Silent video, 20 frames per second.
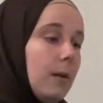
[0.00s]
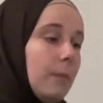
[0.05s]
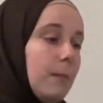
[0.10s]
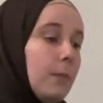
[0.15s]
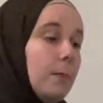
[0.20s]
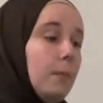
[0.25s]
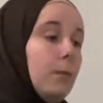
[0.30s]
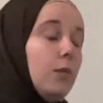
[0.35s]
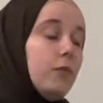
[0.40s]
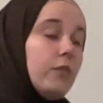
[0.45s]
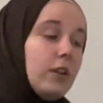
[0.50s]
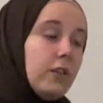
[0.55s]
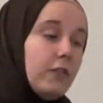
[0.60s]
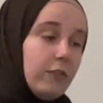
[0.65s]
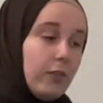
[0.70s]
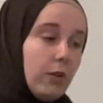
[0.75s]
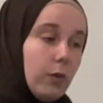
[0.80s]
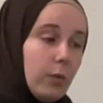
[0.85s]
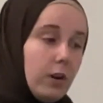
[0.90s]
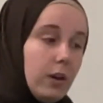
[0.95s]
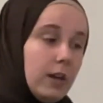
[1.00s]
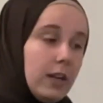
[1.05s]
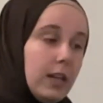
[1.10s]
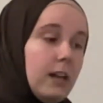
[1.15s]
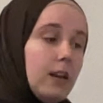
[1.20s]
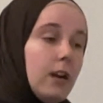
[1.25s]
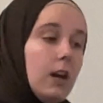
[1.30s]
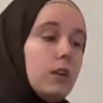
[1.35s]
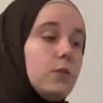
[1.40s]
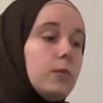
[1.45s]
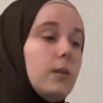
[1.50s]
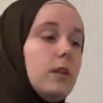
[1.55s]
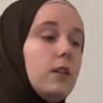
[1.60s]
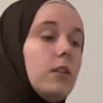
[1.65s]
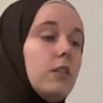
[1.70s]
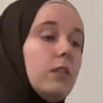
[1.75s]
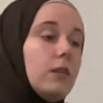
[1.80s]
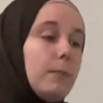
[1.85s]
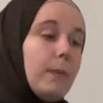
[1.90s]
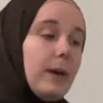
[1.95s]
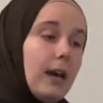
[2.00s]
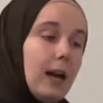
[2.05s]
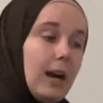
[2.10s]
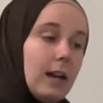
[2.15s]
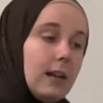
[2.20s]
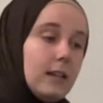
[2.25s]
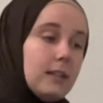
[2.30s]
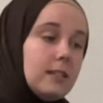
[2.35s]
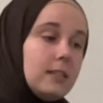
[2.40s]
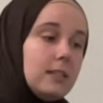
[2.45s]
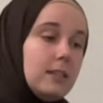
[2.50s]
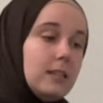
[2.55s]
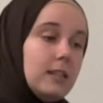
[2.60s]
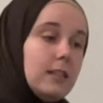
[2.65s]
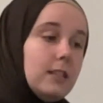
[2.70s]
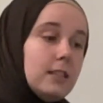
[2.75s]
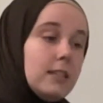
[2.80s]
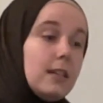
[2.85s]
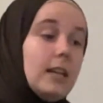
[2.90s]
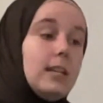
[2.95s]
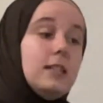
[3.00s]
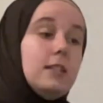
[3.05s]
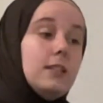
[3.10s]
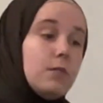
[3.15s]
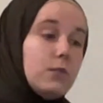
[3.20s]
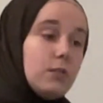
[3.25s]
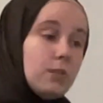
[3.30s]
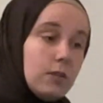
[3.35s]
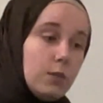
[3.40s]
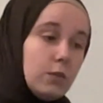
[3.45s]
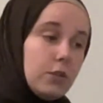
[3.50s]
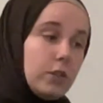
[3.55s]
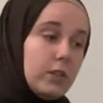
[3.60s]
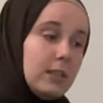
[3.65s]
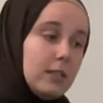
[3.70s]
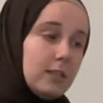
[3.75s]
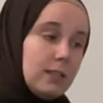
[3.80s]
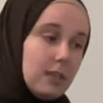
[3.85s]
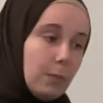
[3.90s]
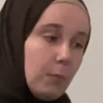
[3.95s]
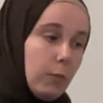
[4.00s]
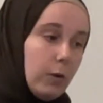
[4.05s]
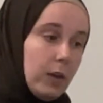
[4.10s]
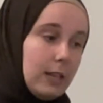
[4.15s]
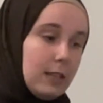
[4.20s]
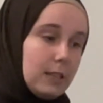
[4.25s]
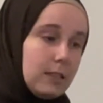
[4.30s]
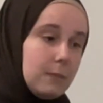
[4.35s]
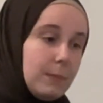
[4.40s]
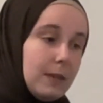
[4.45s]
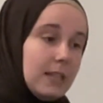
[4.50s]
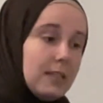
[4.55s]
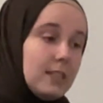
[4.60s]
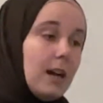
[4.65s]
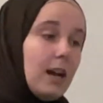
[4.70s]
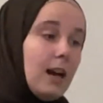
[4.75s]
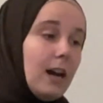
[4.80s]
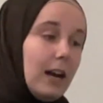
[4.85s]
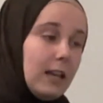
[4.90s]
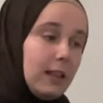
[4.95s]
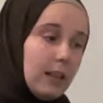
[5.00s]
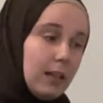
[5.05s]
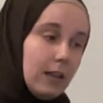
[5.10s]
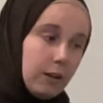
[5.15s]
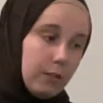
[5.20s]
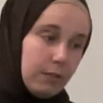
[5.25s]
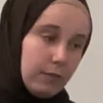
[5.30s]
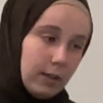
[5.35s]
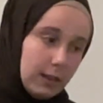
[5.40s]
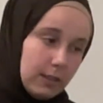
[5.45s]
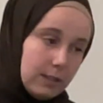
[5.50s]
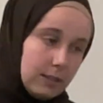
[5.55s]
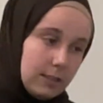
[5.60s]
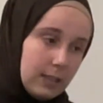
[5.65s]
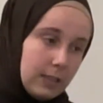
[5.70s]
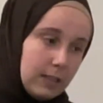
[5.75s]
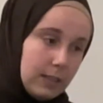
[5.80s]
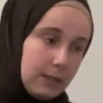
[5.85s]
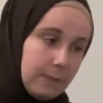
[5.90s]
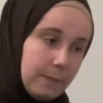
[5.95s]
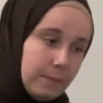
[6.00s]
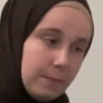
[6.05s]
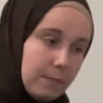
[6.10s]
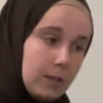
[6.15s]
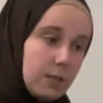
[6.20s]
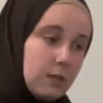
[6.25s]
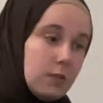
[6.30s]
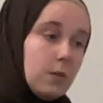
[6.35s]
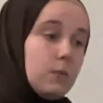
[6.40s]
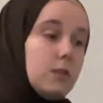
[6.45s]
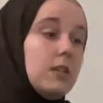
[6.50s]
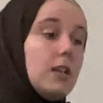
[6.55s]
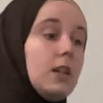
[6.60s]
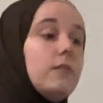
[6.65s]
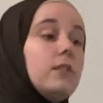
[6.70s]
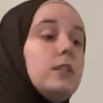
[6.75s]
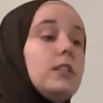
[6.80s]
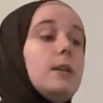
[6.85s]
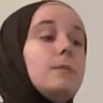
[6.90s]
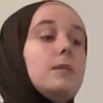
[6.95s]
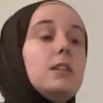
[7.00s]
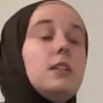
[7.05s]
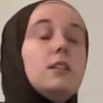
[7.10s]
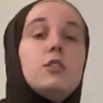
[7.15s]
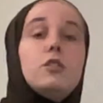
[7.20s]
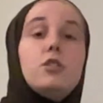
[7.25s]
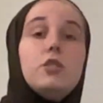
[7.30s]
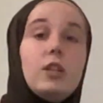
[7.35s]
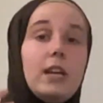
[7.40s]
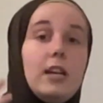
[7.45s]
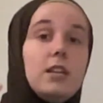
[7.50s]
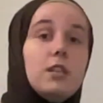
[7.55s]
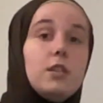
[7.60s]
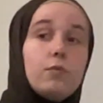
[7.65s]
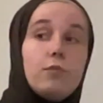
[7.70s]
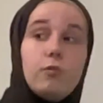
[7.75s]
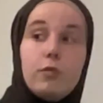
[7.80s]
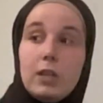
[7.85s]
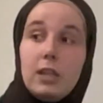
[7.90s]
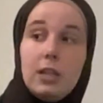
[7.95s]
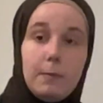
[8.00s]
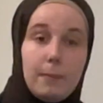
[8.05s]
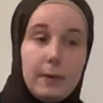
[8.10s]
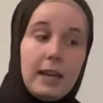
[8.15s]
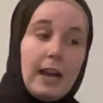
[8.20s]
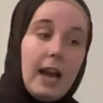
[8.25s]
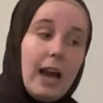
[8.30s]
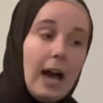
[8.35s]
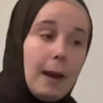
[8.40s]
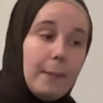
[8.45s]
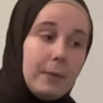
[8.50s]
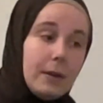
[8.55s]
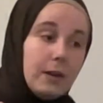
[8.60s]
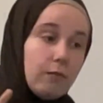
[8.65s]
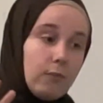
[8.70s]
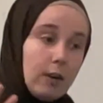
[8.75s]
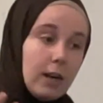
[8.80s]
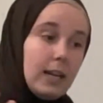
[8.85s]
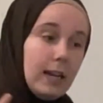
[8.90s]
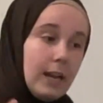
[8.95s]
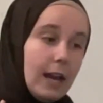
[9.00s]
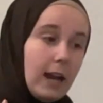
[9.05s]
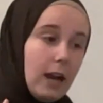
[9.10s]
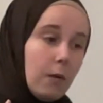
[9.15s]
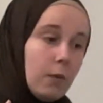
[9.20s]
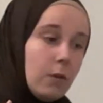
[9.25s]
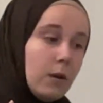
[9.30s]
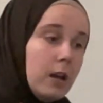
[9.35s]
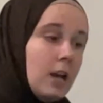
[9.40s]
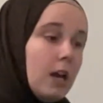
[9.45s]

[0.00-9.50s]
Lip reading: Moving forward and not dwelling on the past is an ideal solution in some ways, but is highly unrealistic. So instead of attempting to change a really big habit right now,